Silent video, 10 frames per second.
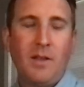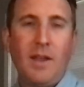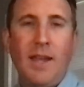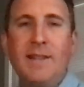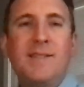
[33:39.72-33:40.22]

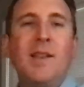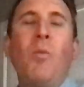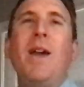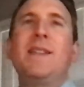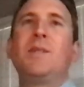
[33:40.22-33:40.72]
In some
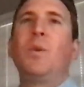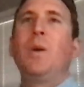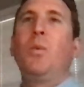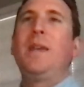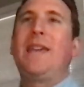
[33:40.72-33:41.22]
ways,
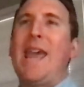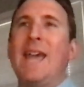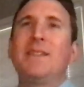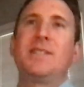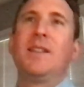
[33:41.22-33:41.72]
we
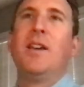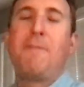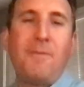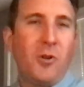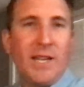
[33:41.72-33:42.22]
can't
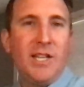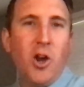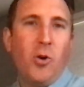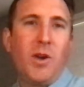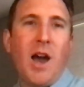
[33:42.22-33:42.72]
fully
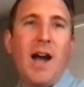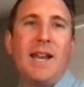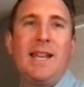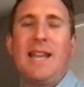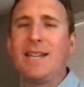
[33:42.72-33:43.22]
know God,
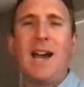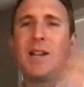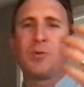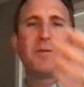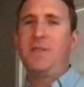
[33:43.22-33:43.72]
and yet God
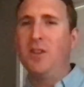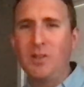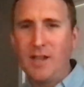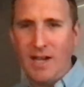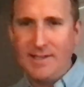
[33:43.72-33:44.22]
has
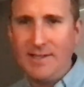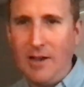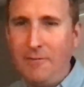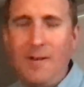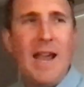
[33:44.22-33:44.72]
revealed God's
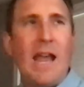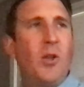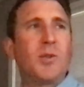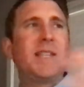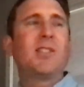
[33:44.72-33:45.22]
self. And
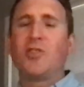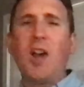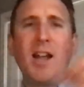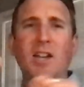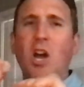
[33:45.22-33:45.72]
those things are
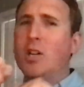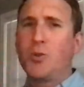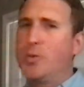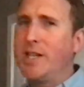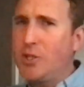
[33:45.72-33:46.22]
not
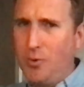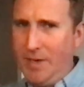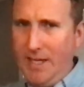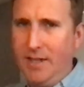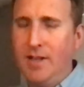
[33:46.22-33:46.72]

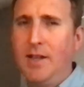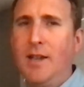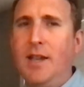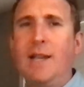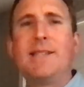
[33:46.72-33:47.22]
contradictory.
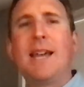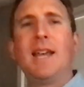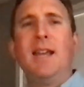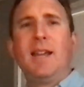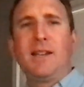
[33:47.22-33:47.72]
Is that
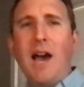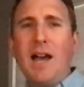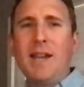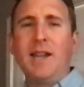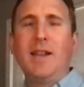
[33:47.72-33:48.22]

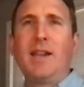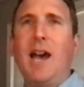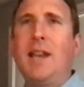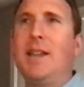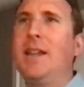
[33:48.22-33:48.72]
God
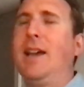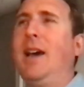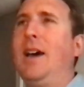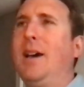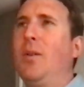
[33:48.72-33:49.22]

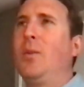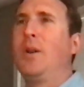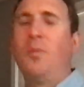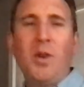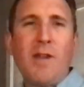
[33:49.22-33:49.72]

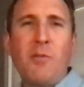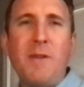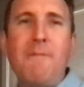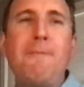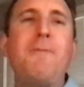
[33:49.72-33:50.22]
will never
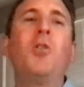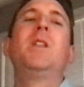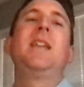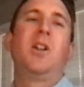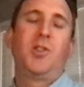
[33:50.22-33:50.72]
be
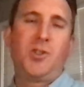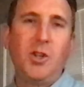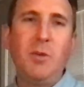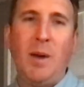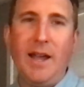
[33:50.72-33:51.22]
fully
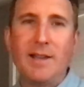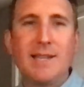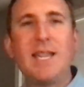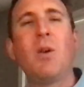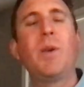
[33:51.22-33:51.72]
understood by us,
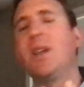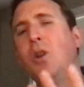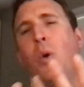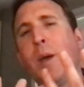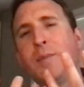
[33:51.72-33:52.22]
and yet we can
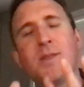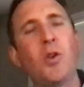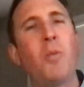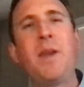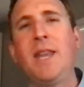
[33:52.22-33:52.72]
know him
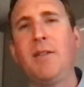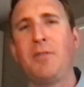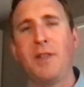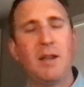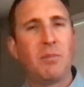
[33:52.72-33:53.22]
so
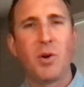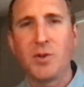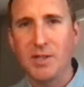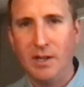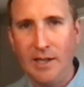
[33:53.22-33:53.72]
meaningfully and
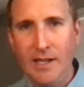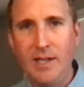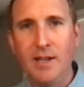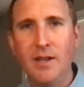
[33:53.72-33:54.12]
personally.